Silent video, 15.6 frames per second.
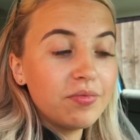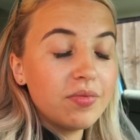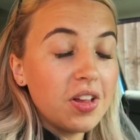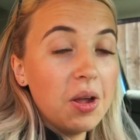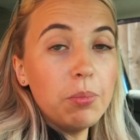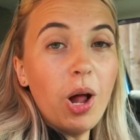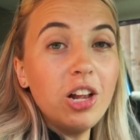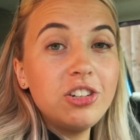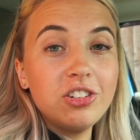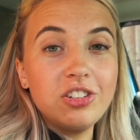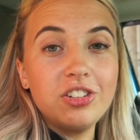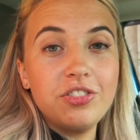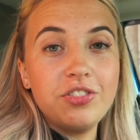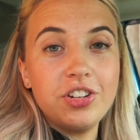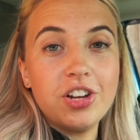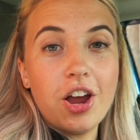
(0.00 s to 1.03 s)
Apologies,
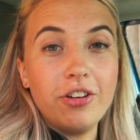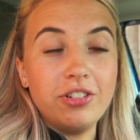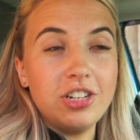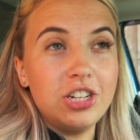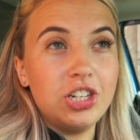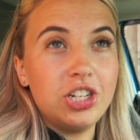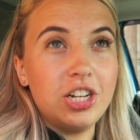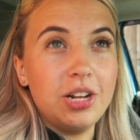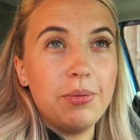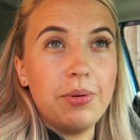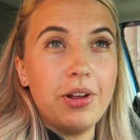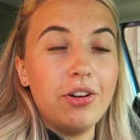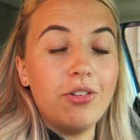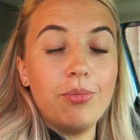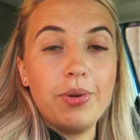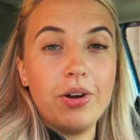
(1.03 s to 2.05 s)
this video has literally
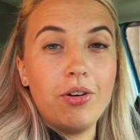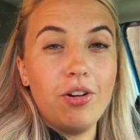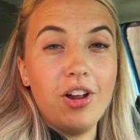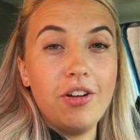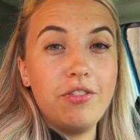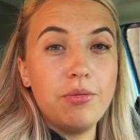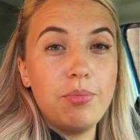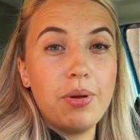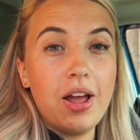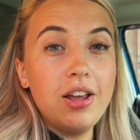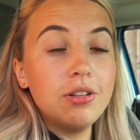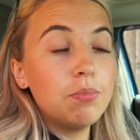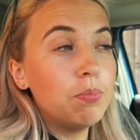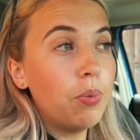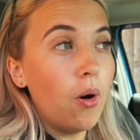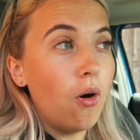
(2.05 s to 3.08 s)
been a bit all over the place,
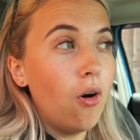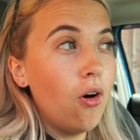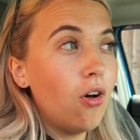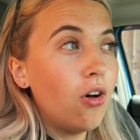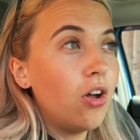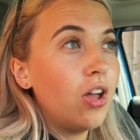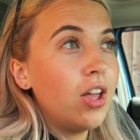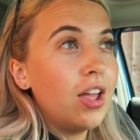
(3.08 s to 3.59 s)
but